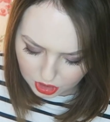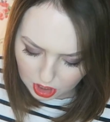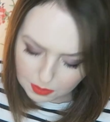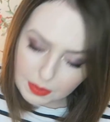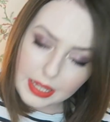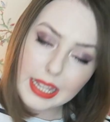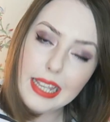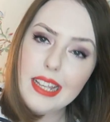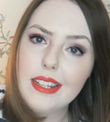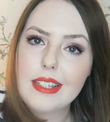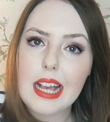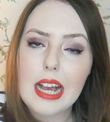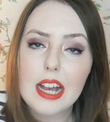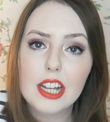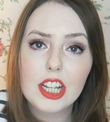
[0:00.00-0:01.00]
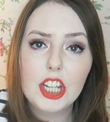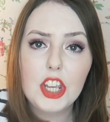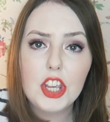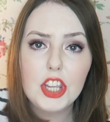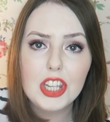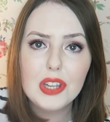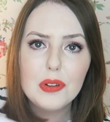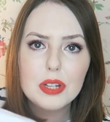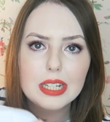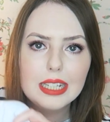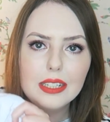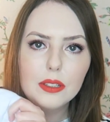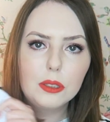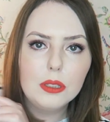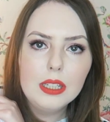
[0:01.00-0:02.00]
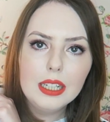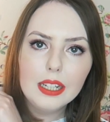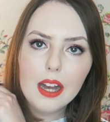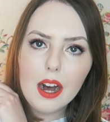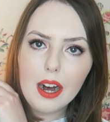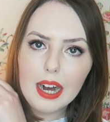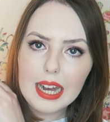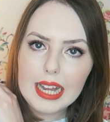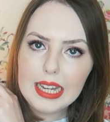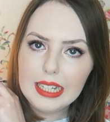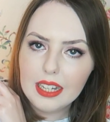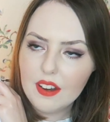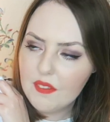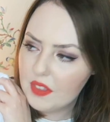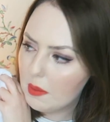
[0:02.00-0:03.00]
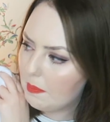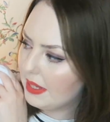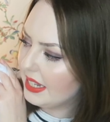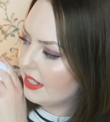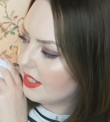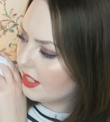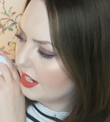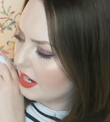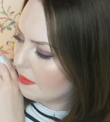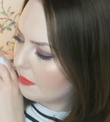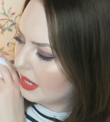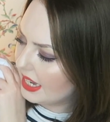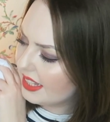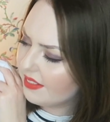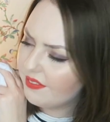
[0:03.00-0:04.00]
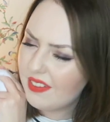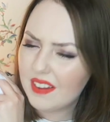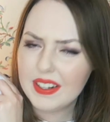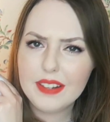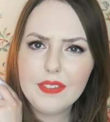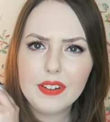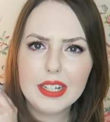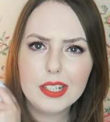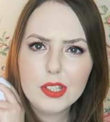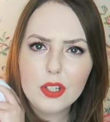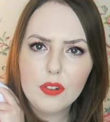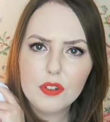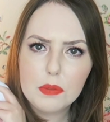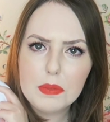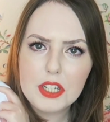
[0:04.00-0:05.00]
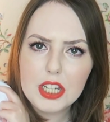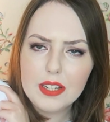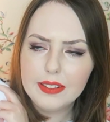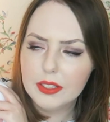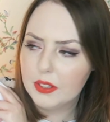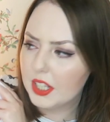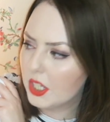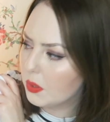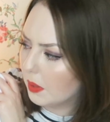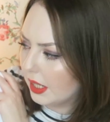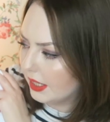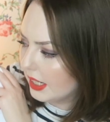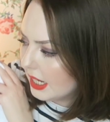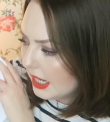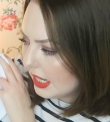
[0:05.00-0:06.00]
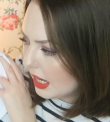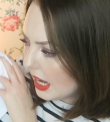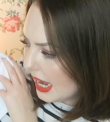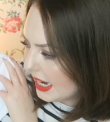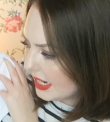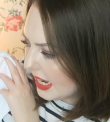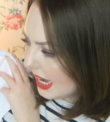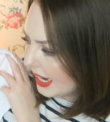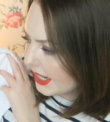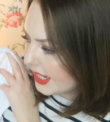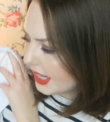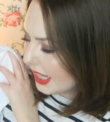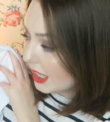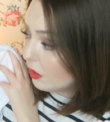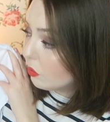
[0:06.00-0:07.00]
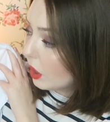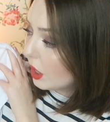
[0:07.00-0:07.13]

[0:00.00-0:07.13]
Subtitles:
top is a cute little I Love the Beast number. It's a very soft material, this one, and it has the